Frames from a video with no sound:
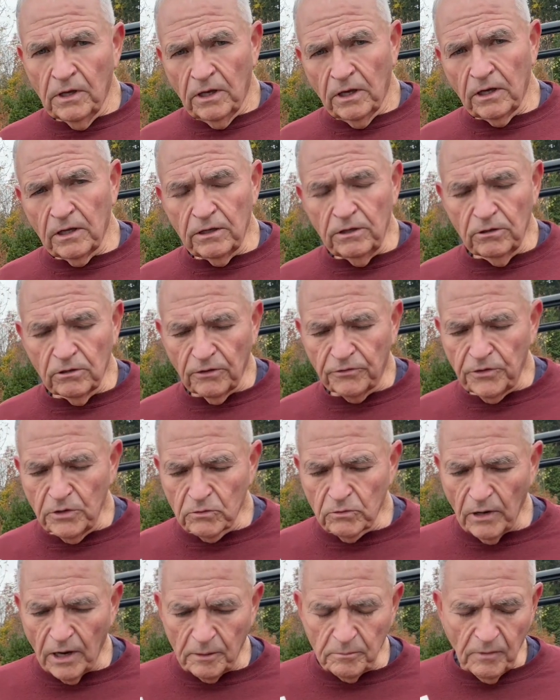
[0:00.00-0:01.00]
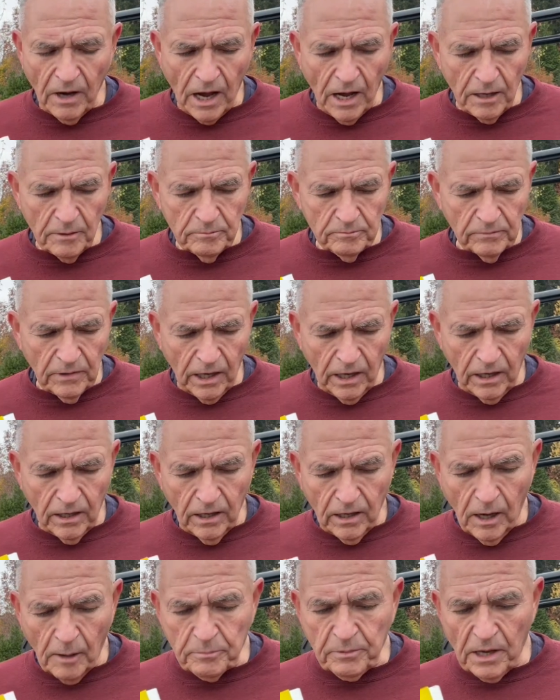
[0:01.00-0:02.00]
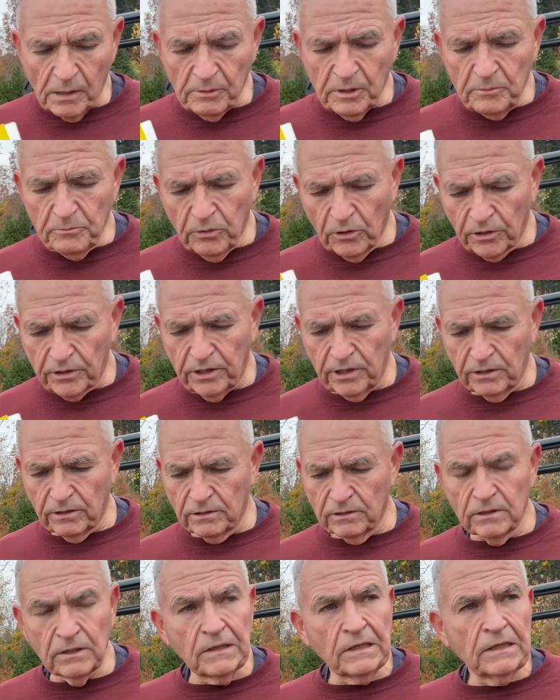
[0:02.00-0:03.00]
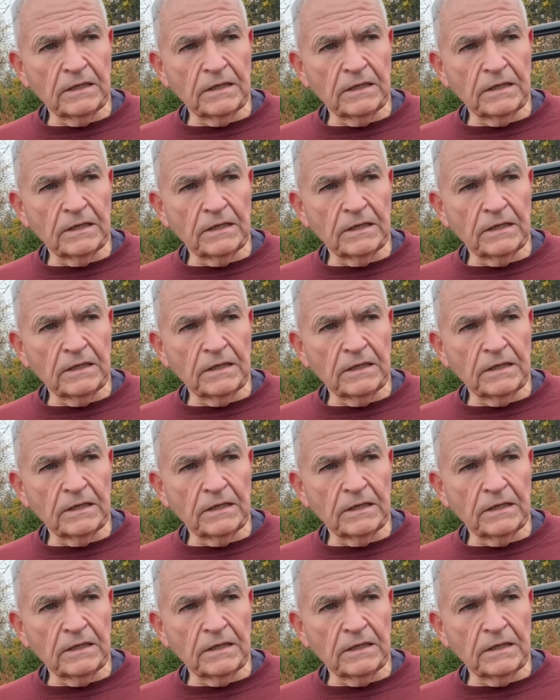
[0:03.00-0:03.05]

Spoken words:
And if you read my upcoming book here,